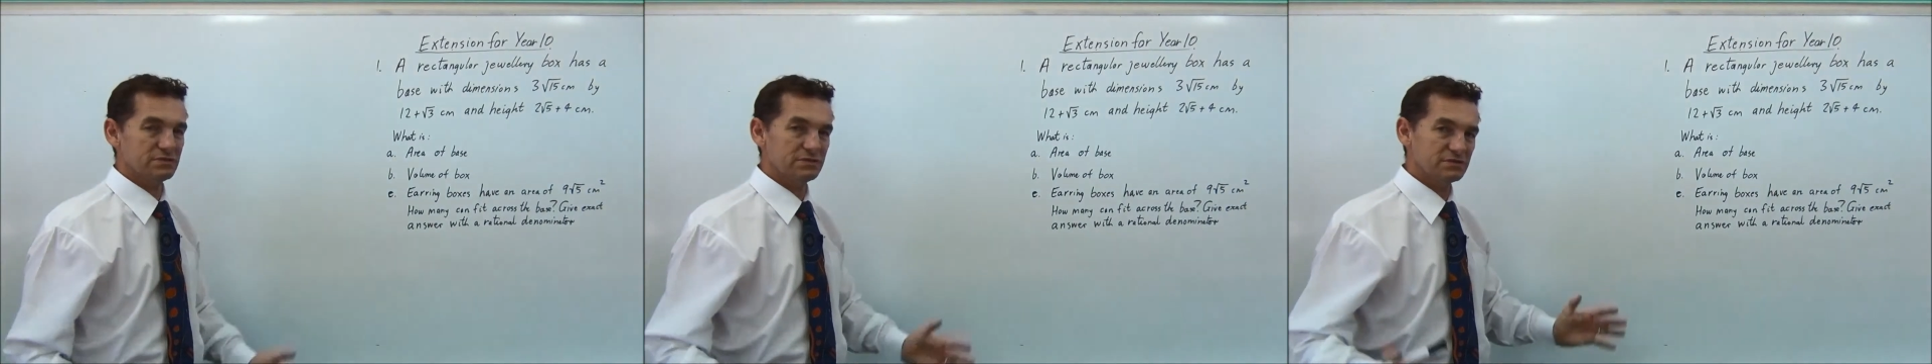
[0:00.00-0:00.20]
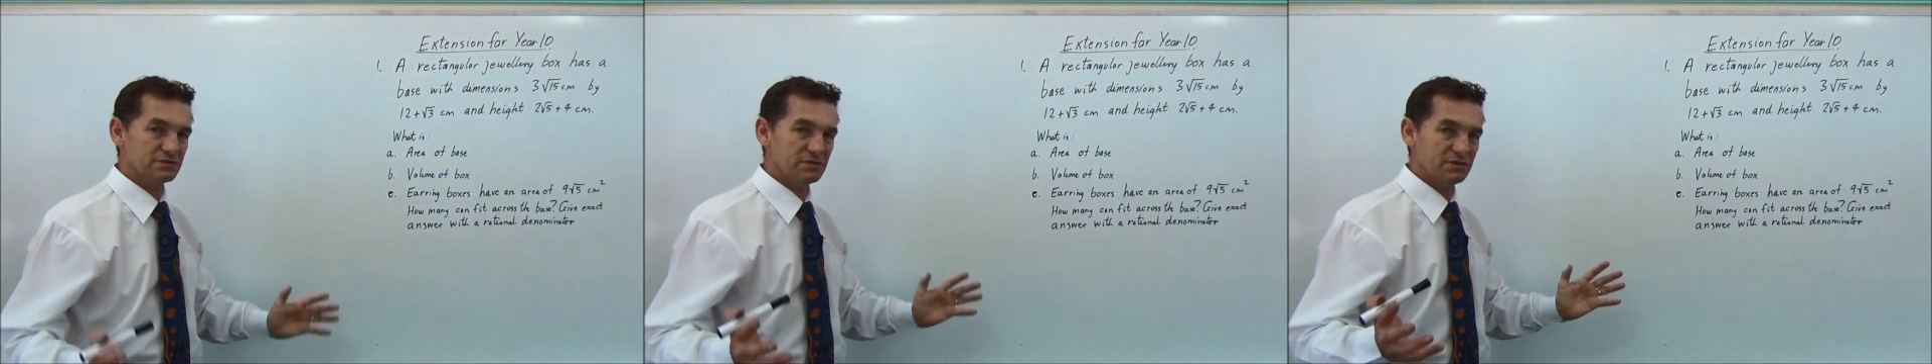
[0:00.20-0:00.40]

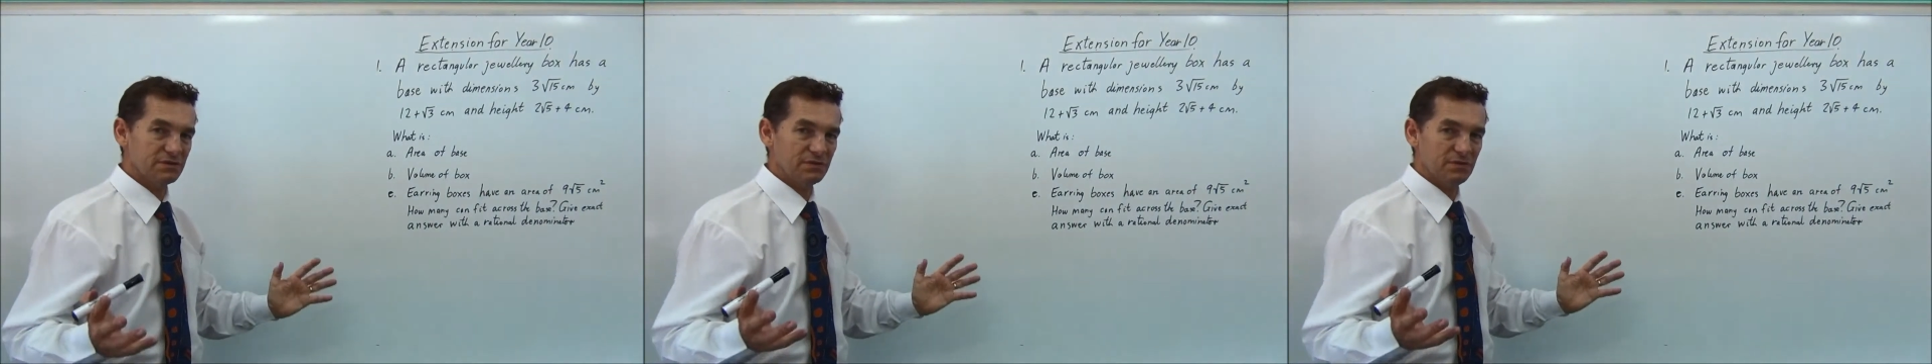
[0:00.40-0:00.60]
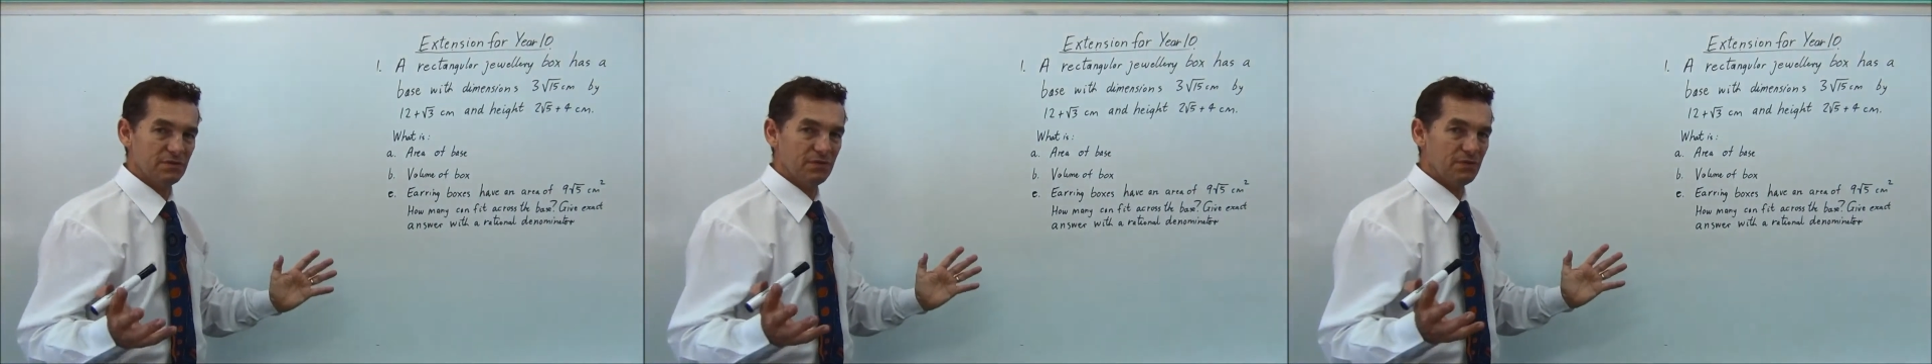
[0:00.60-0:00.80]

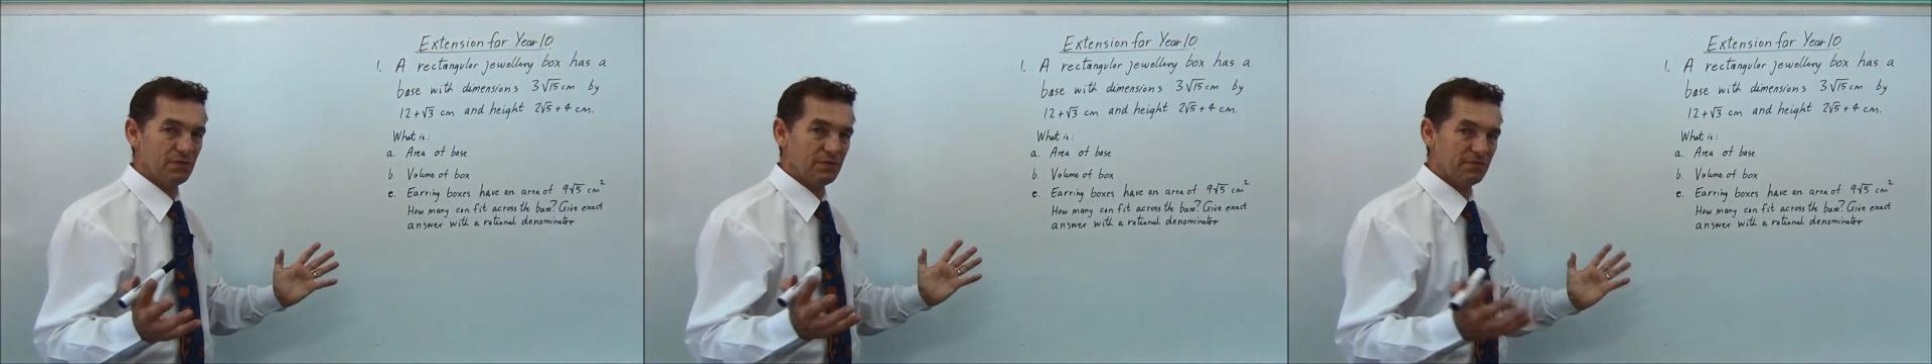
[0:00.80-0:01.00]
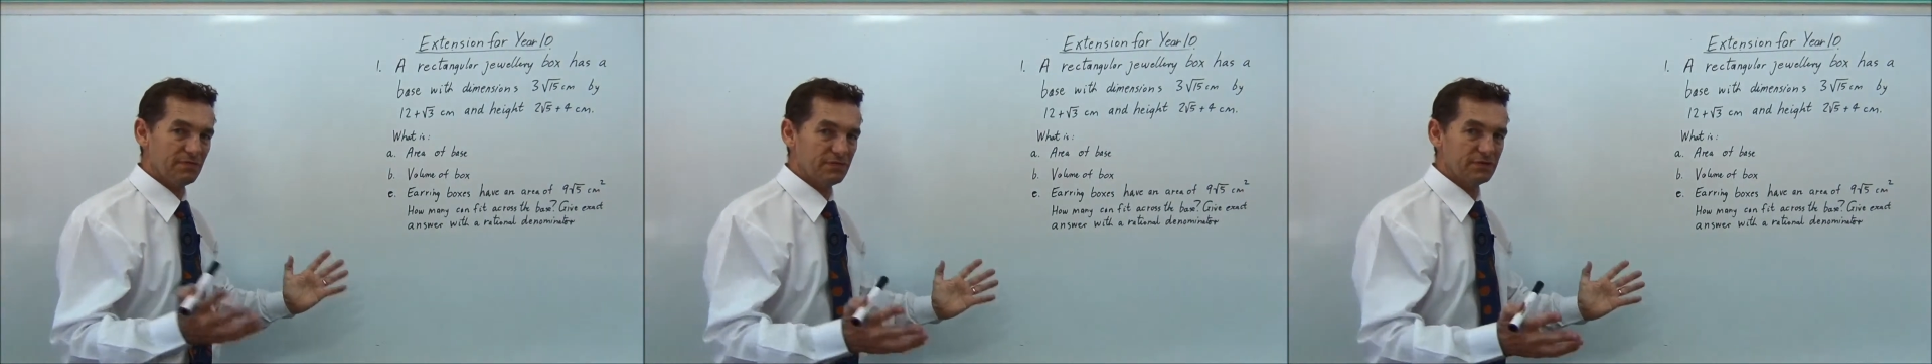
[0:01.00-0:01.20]
So
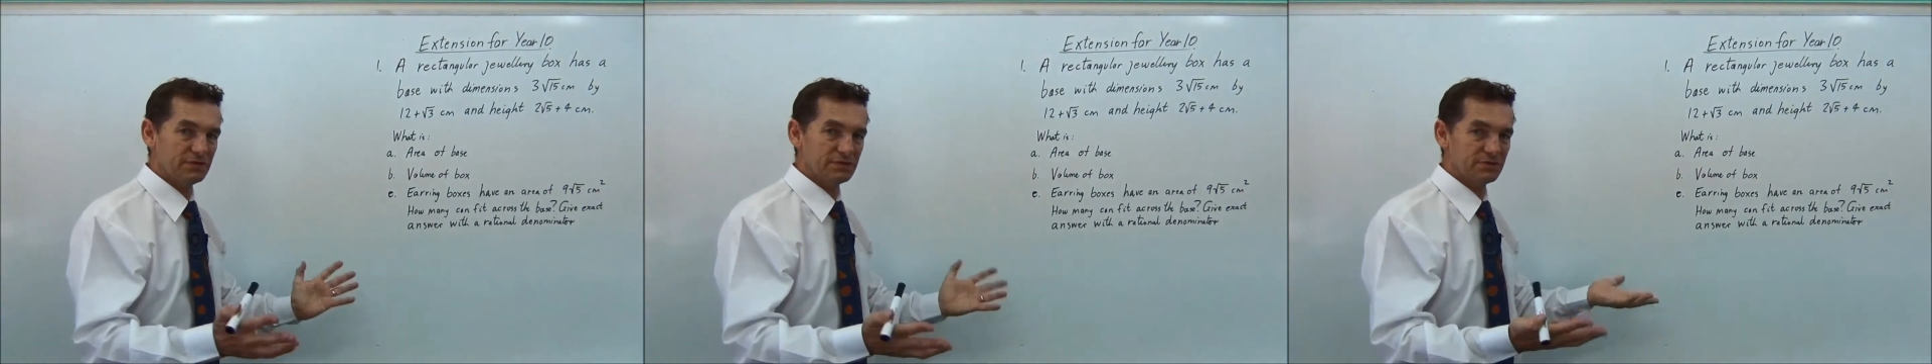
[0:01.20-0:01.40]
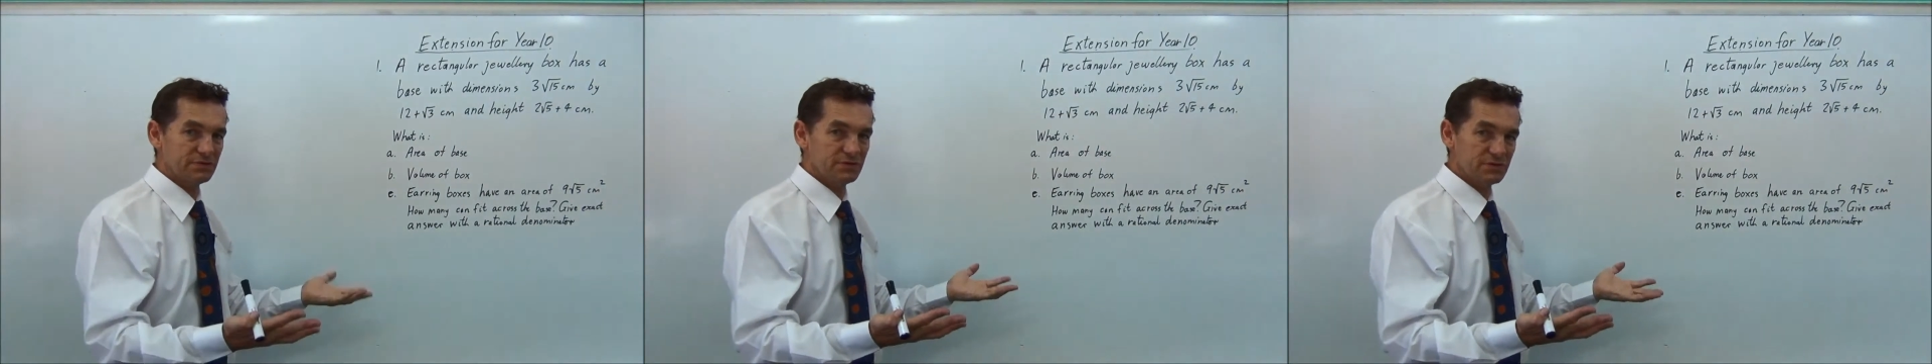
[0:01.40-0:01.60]
for
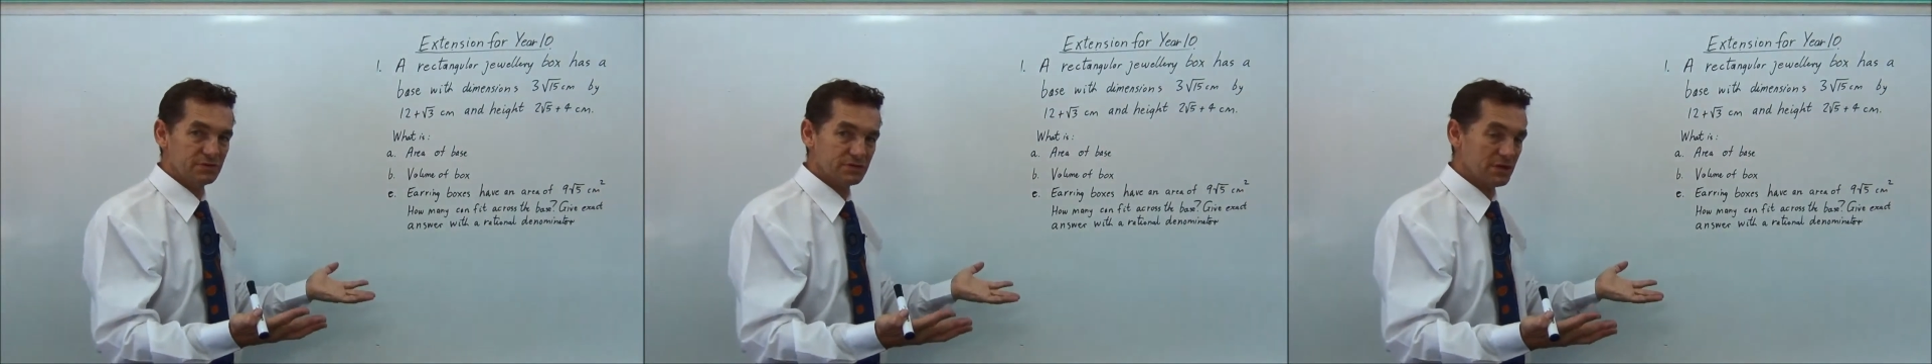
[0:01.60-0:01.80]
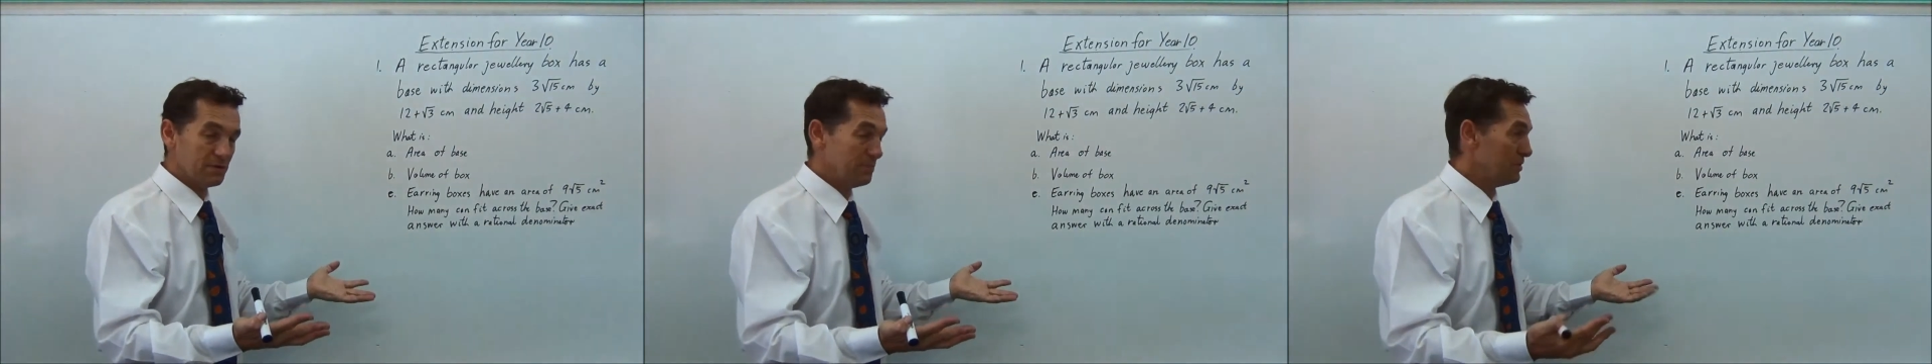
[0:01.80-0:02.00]
this you're just
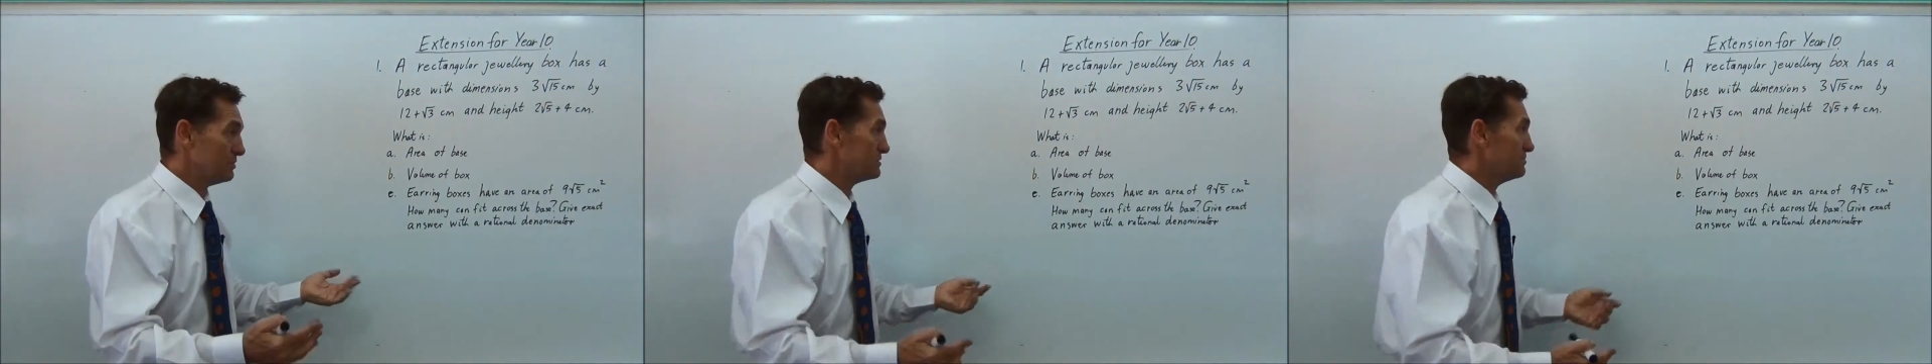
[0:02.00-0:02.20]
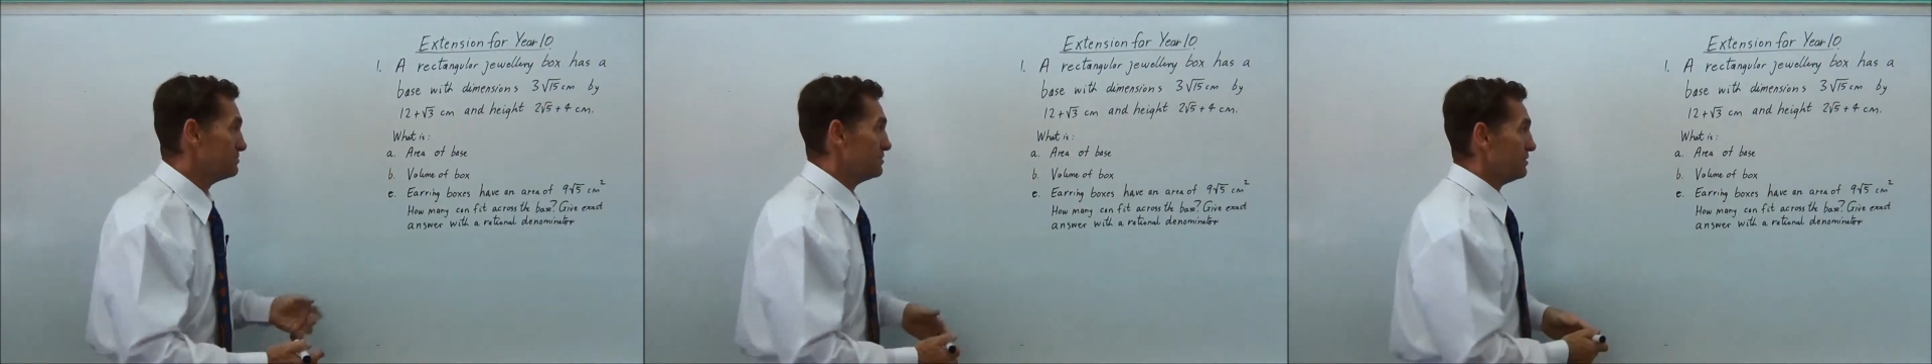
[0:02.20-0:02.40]
going to
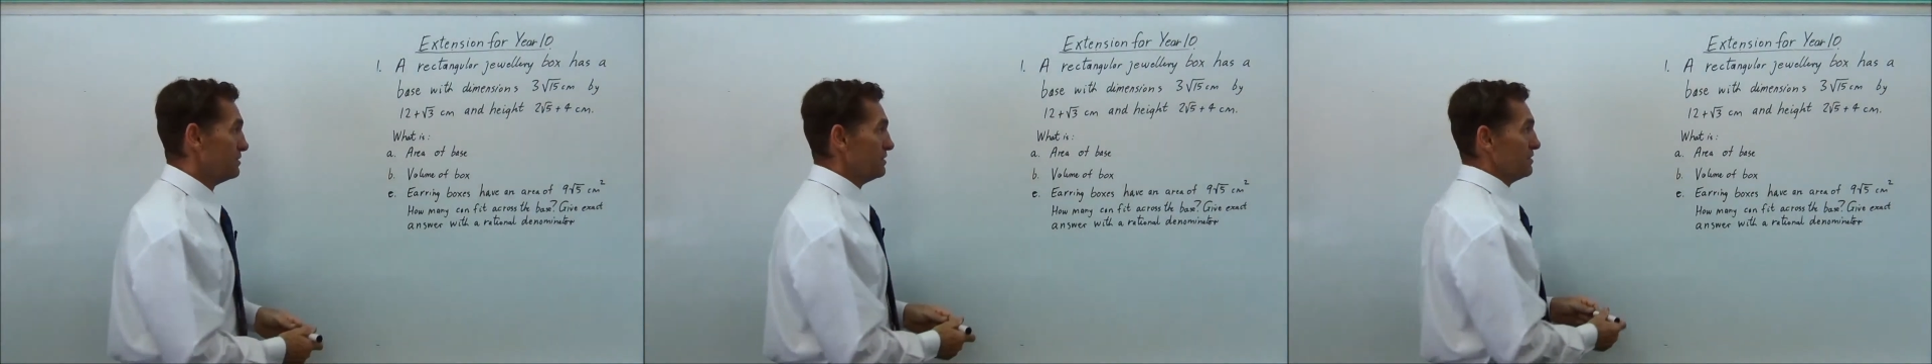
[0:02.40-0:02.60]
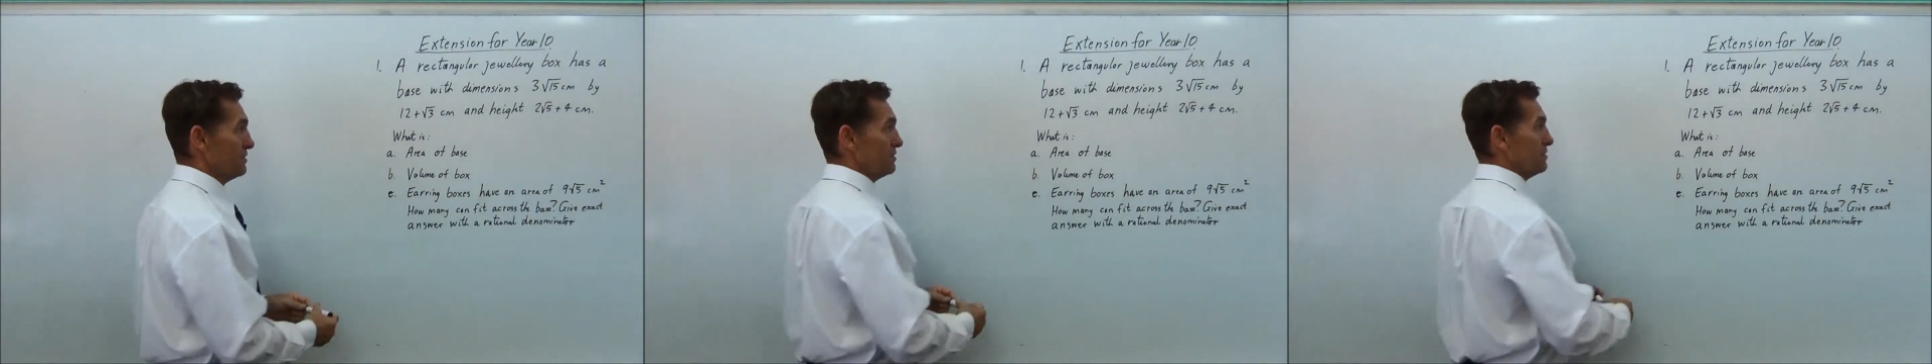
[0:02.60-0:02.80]
multiply